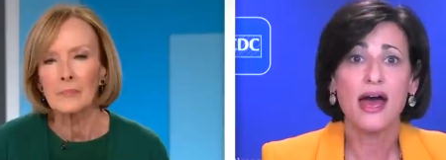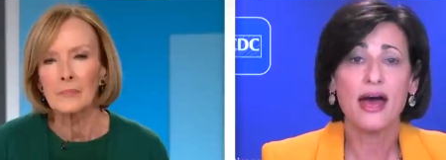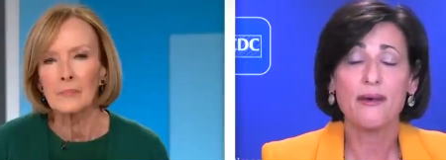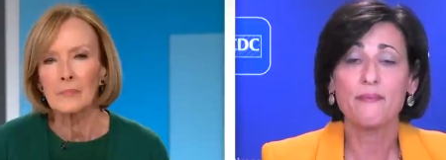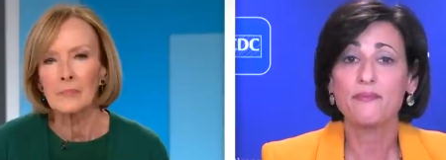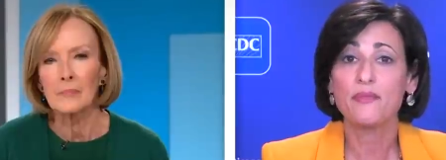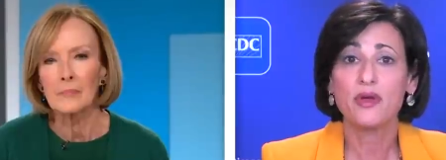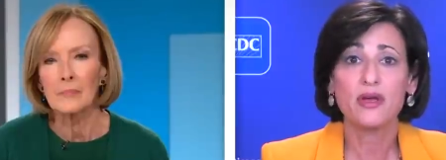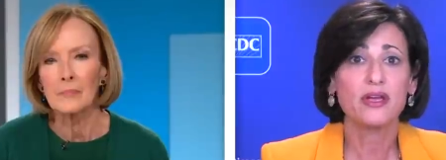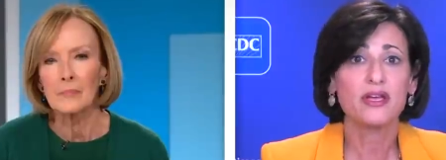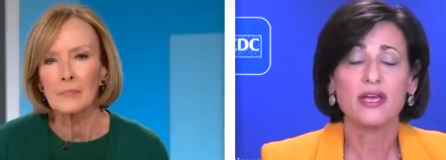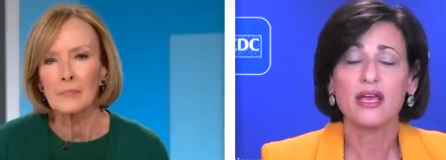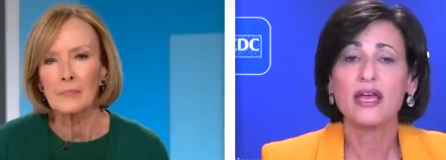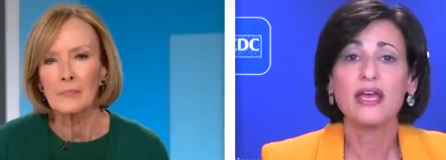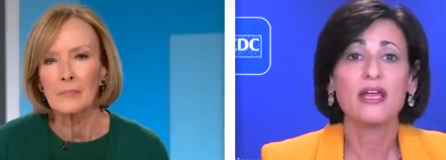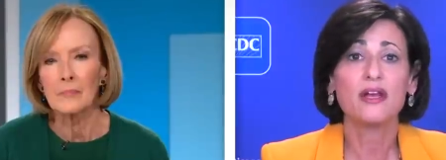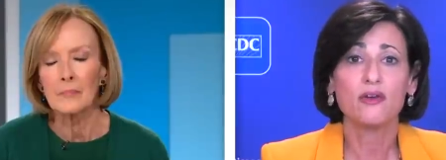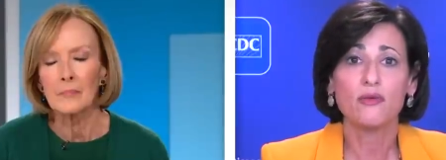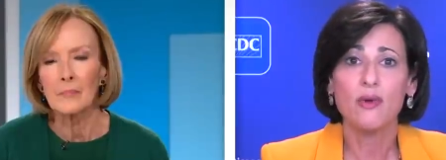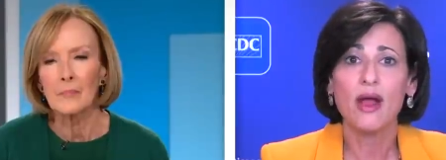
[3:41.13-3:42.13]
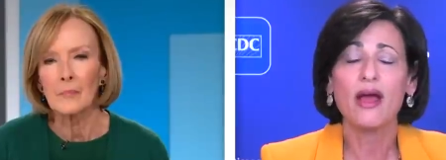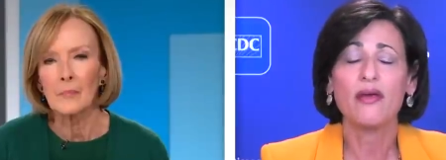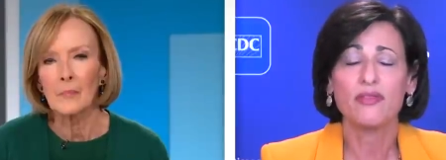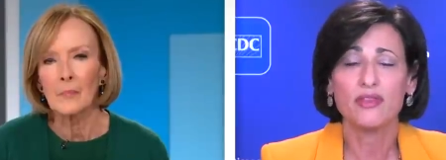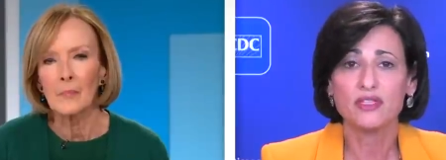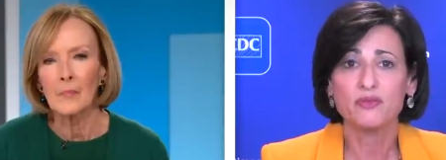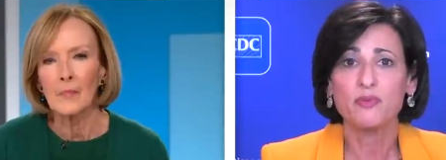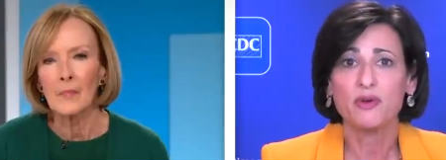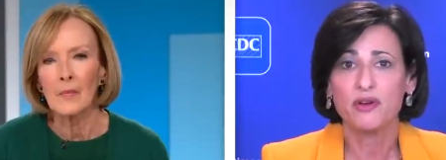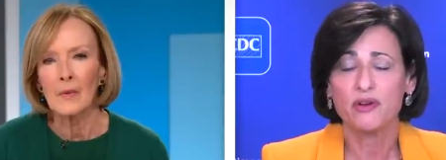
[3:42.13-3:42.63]
Speaker 1: um, in around
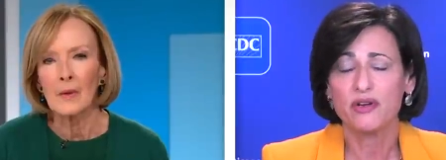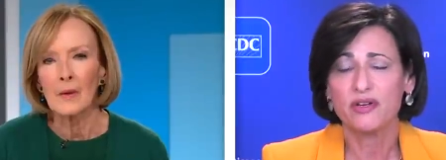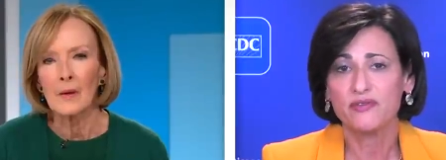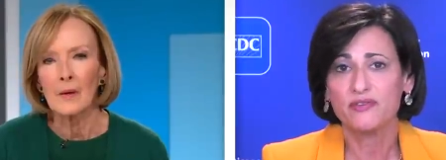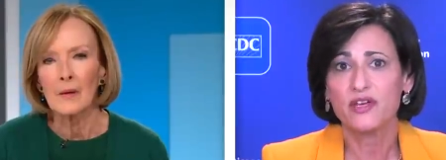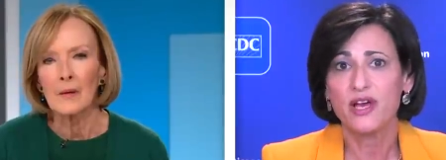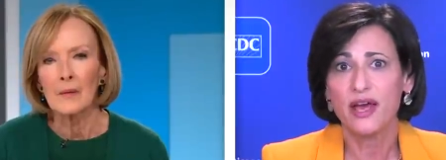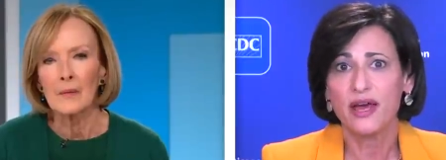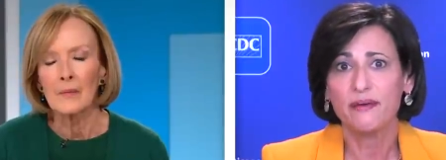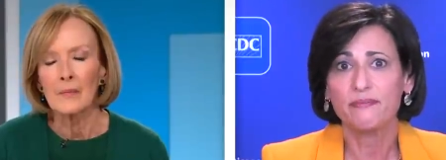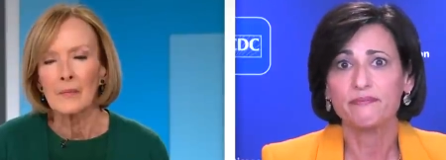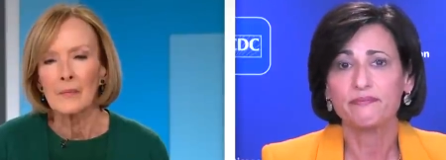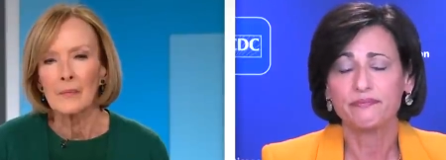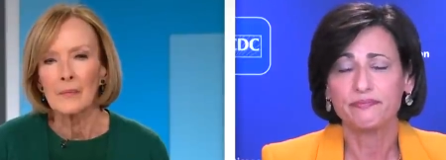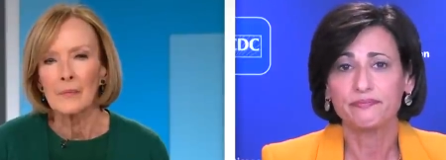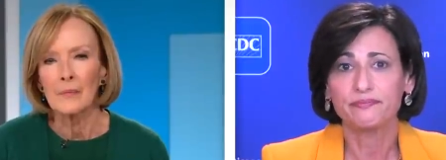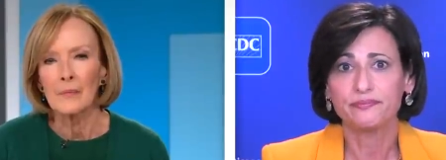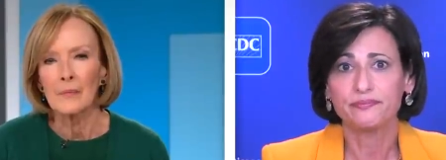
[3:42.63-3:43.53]
this period of time